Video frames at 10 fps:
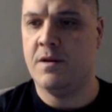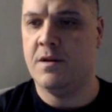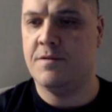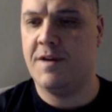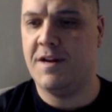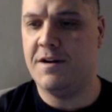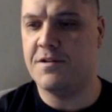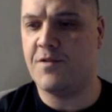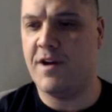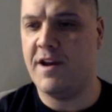We get
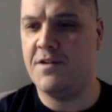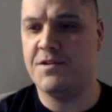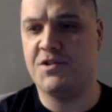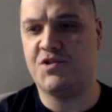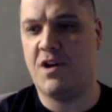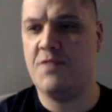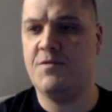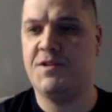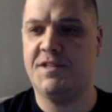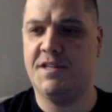another Greyhound on the draw,
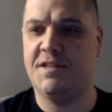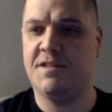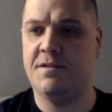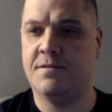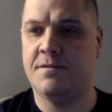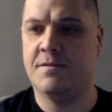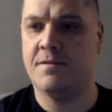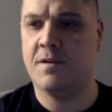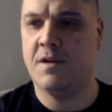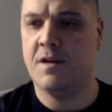which is decent.
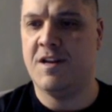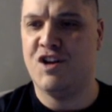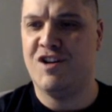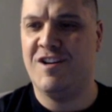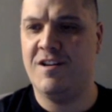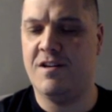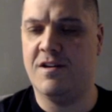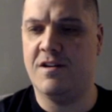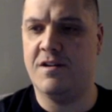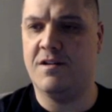
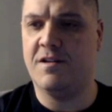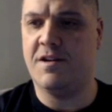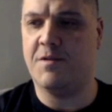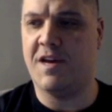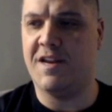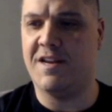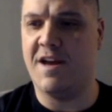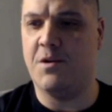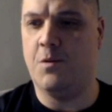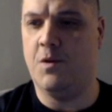And there we get it
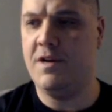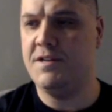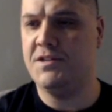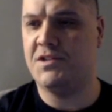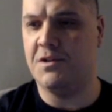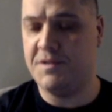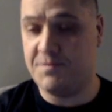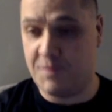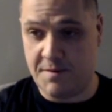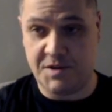down to 1. So he's
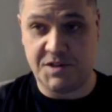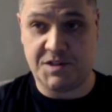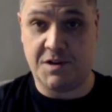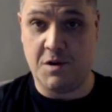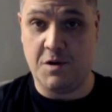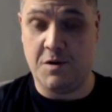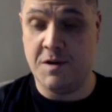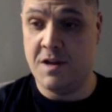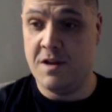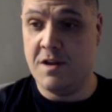probably just going to go
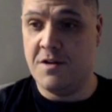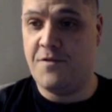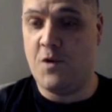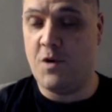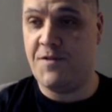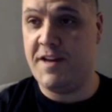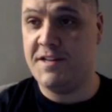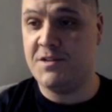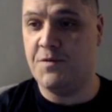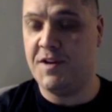4
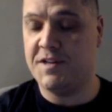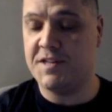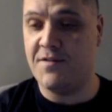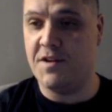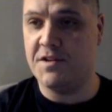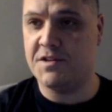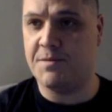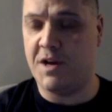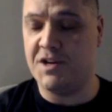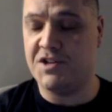face. Hopefully he doesn't have another
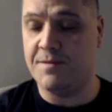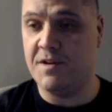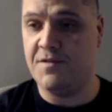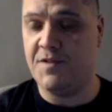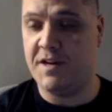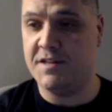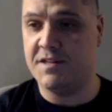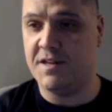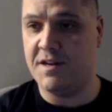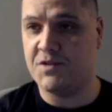supply shipment. If he does,
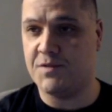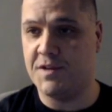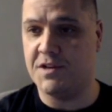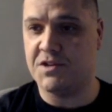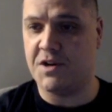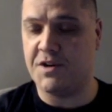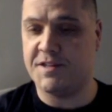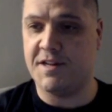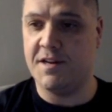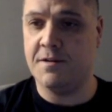then it's really going to start to
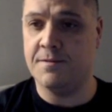sting.